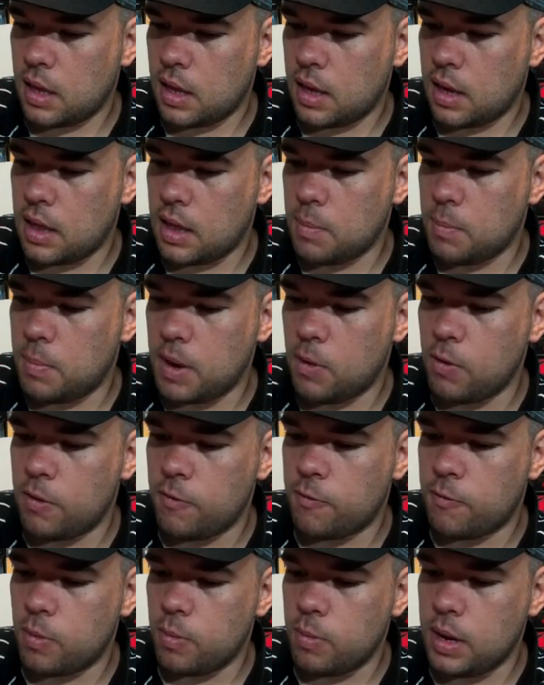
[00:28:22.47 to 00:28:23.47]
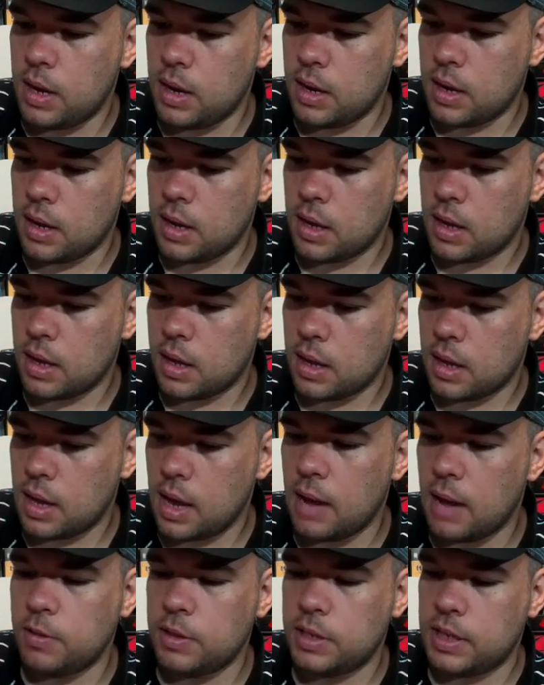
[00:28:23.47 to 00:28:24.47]
And the big one for me,
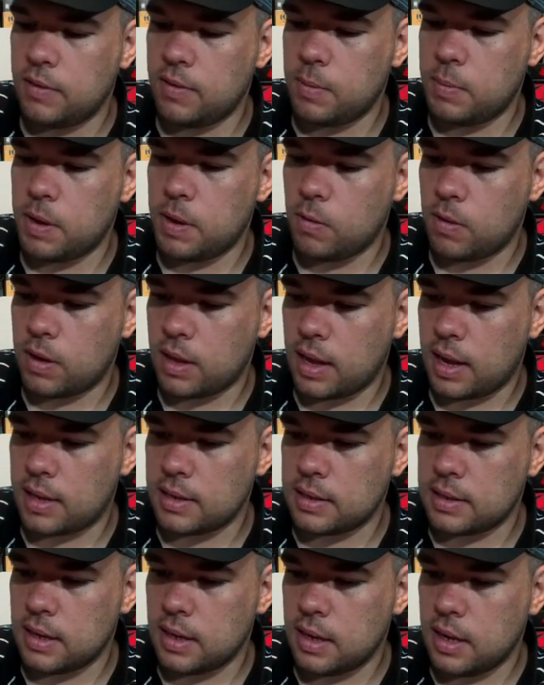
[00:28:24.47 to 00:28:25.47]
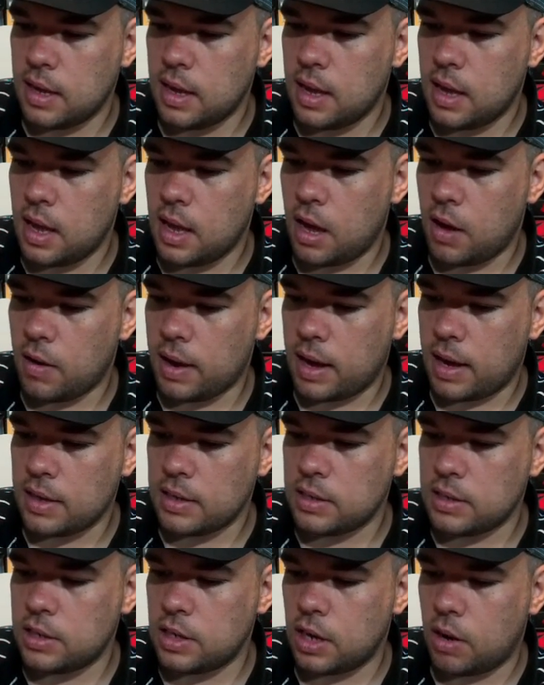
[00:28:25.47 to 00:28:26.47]
I will save the big one last. Okay,
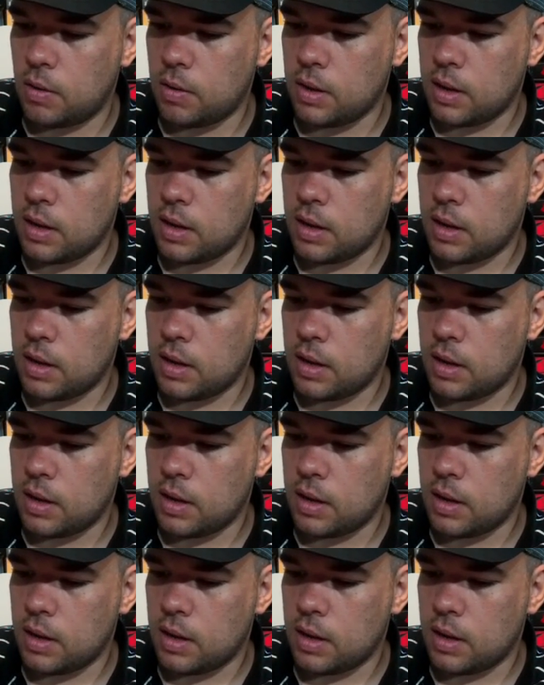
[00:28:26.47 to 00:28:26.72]
so